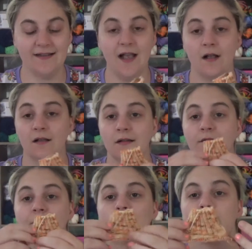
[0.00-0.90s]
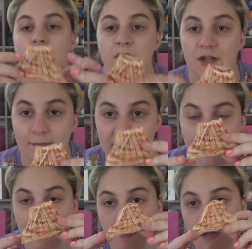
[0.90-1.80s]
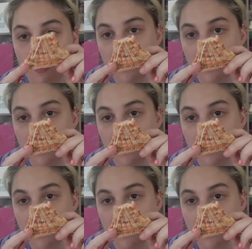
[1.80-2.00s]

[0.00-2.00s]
sock for the shop sample.